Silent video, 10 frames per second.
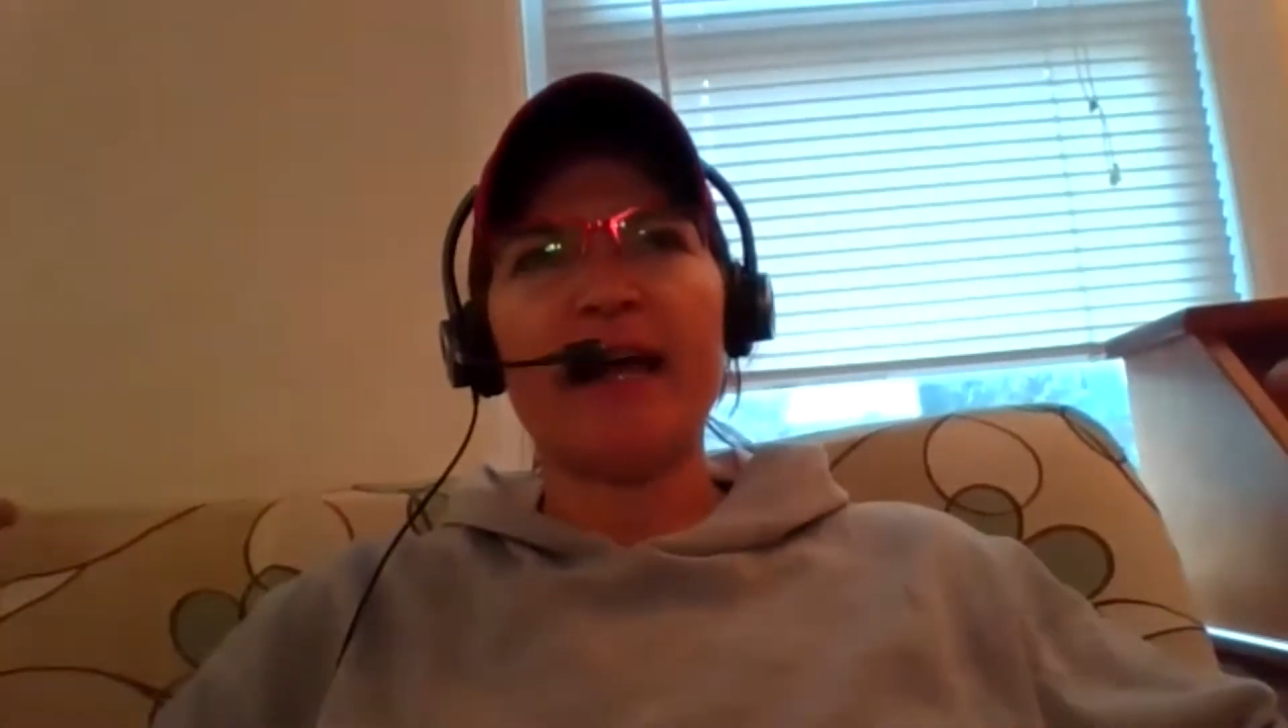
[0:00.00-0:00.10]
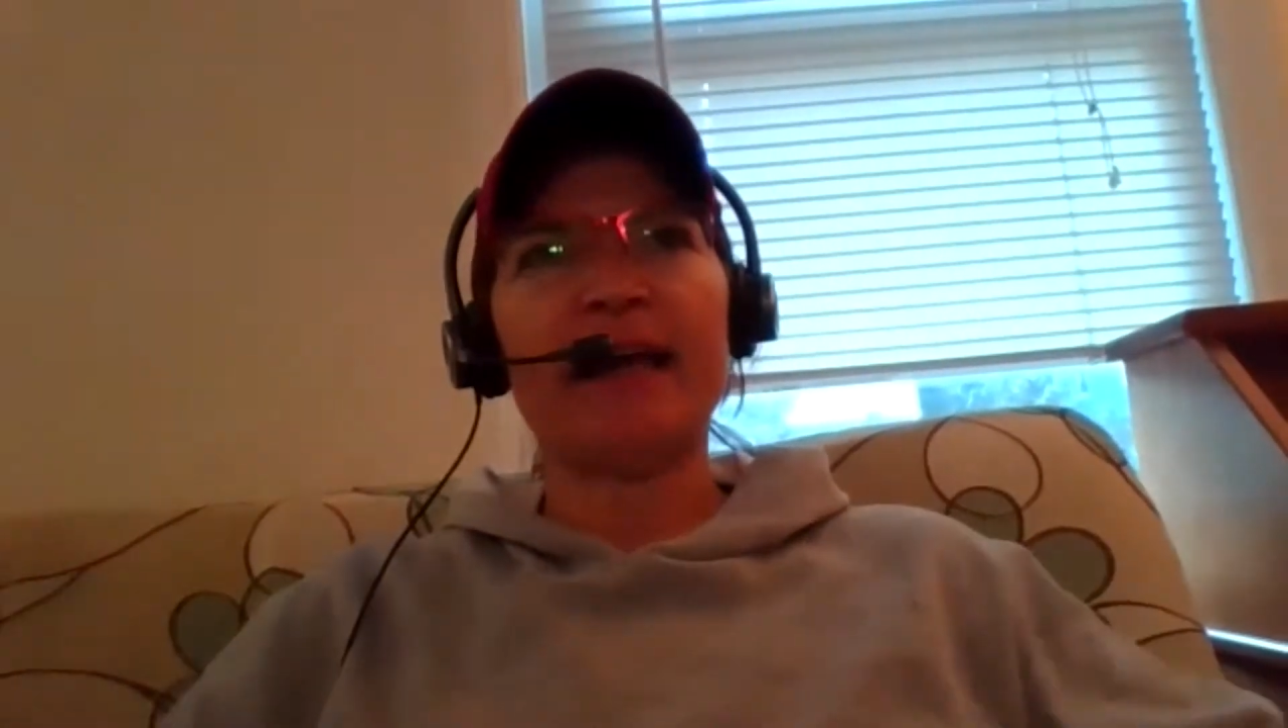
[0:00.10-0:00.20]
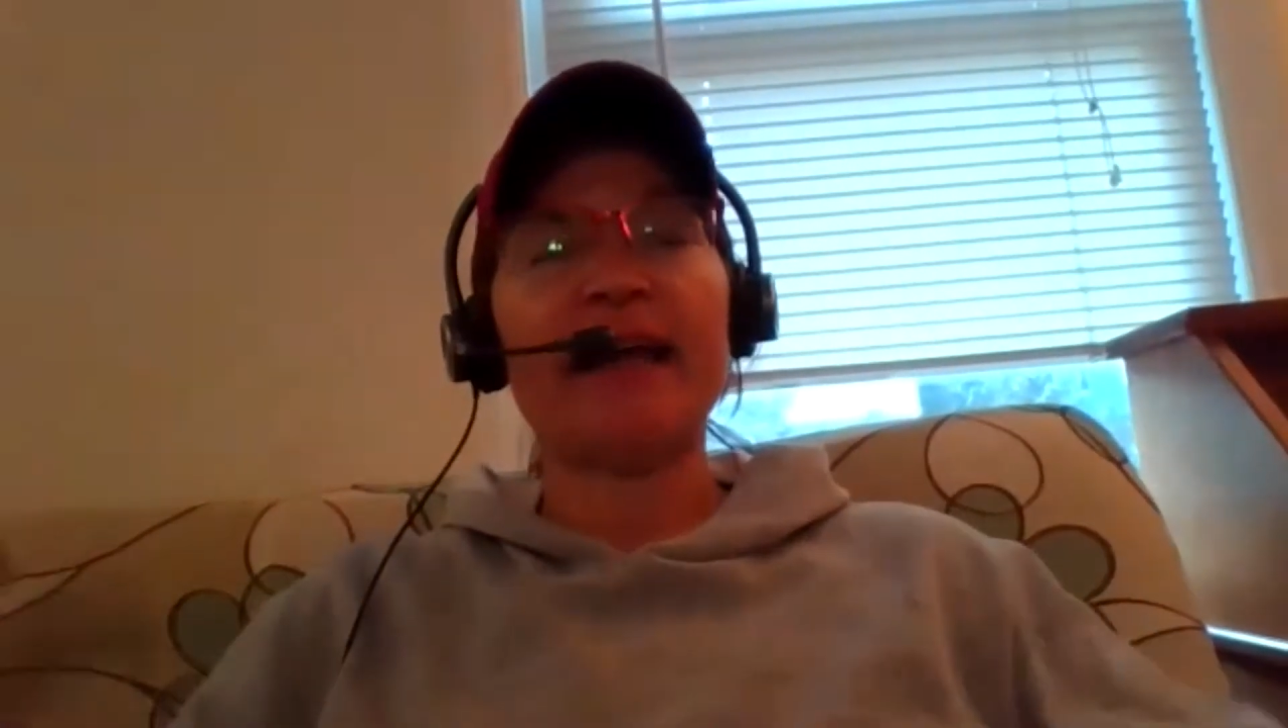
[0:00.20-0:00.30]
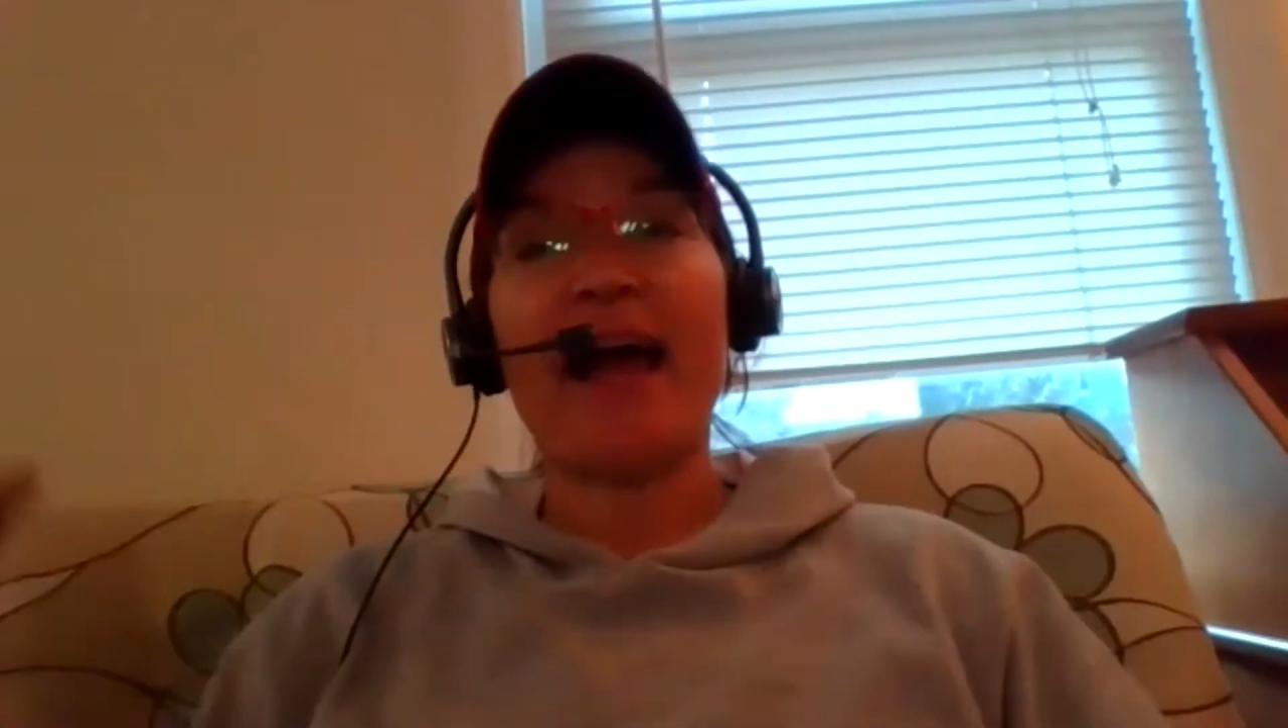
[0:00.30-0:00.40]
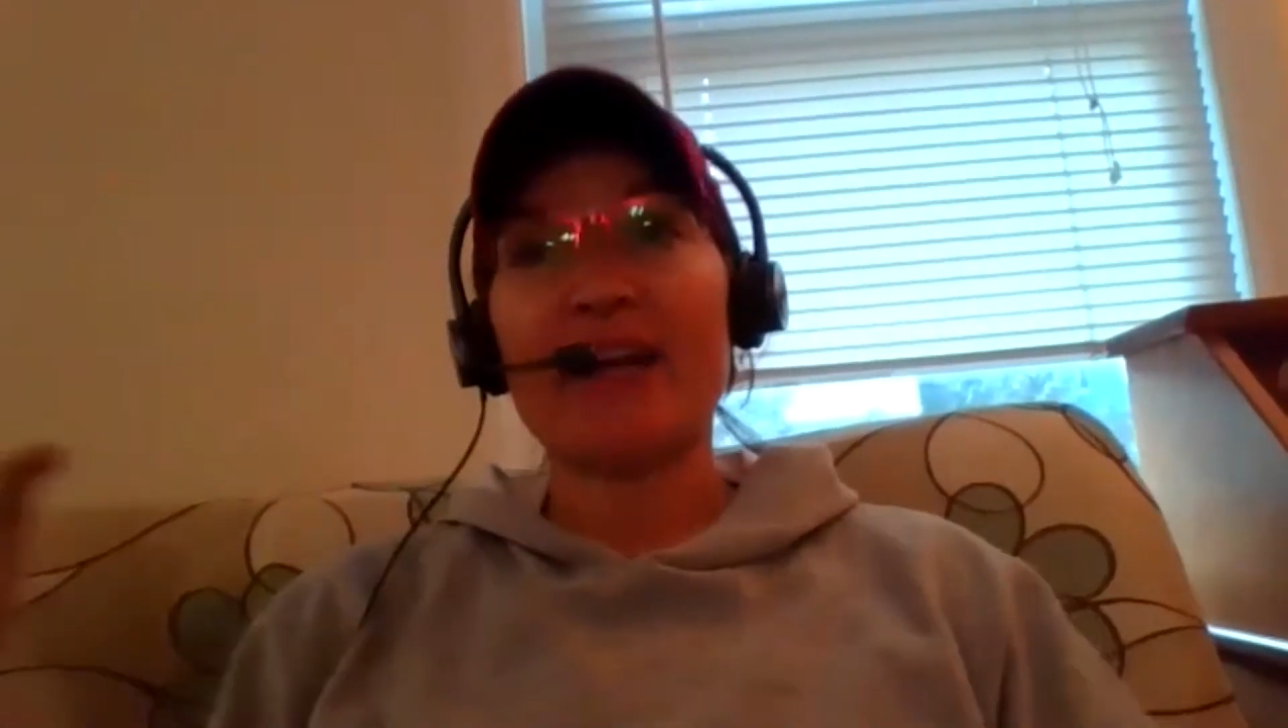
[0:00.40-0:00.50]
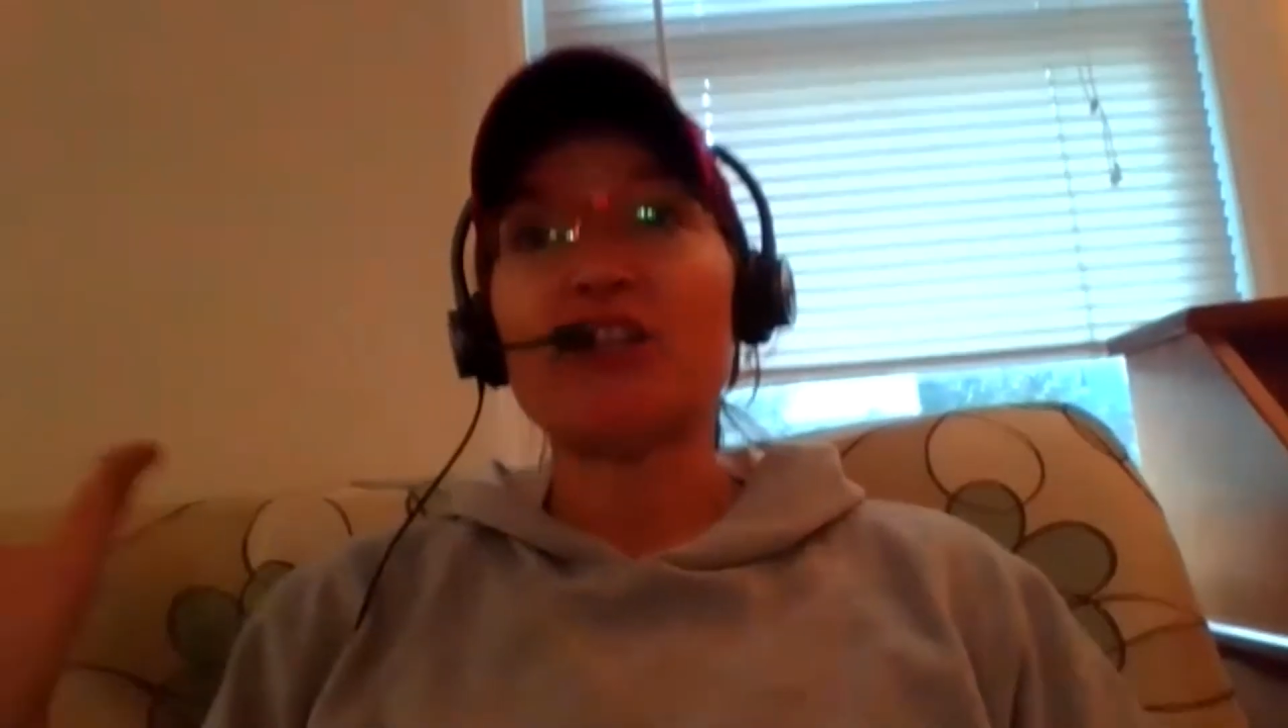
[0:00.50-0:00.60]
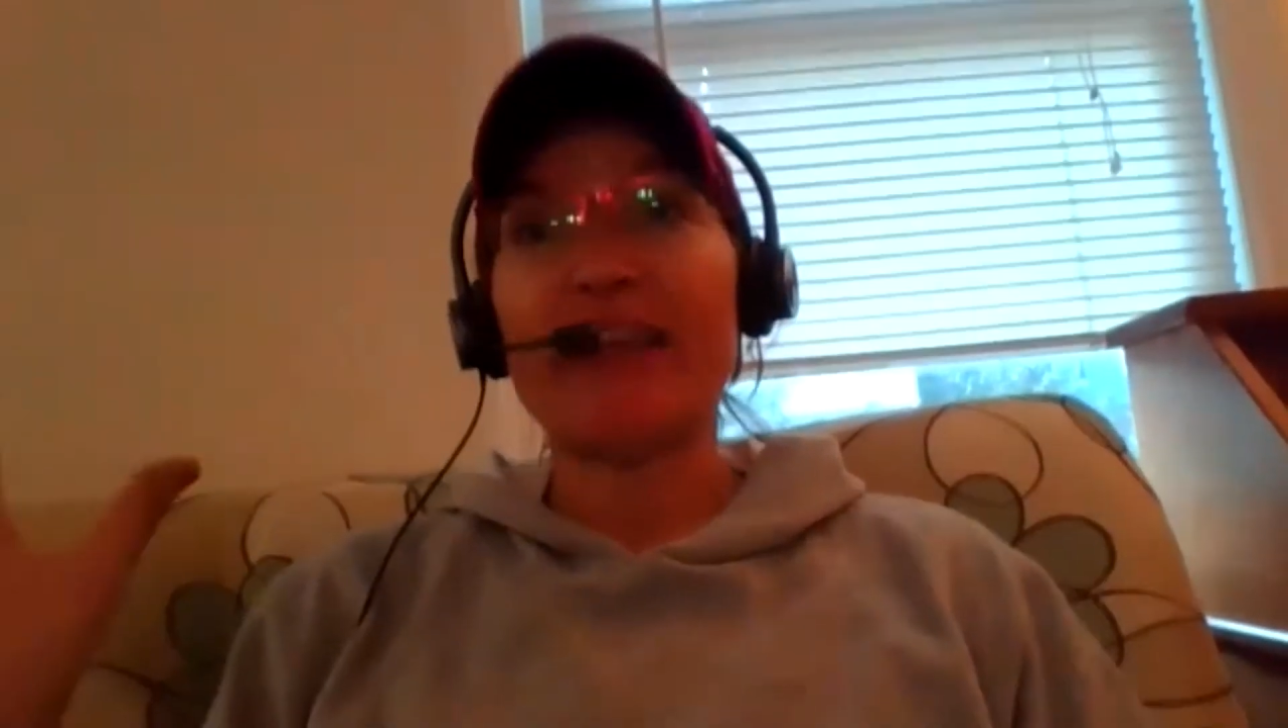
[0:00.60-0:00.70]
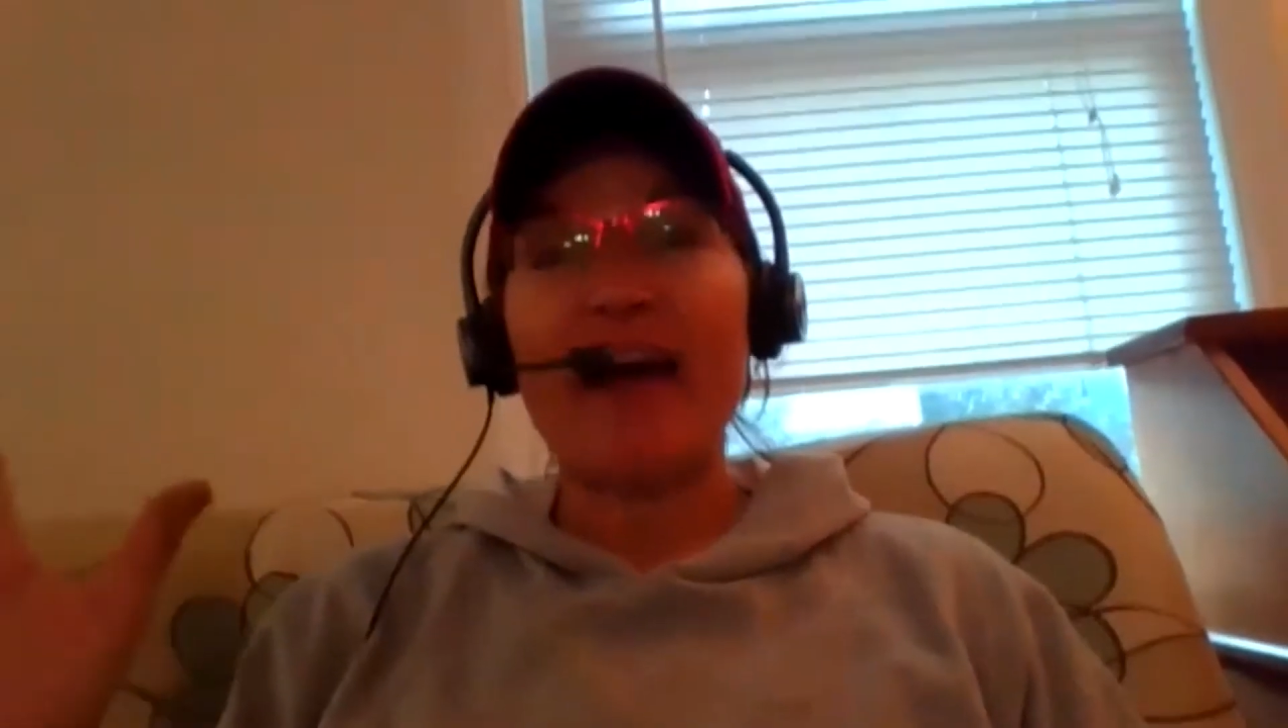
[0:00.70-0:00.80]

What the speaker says: And I actually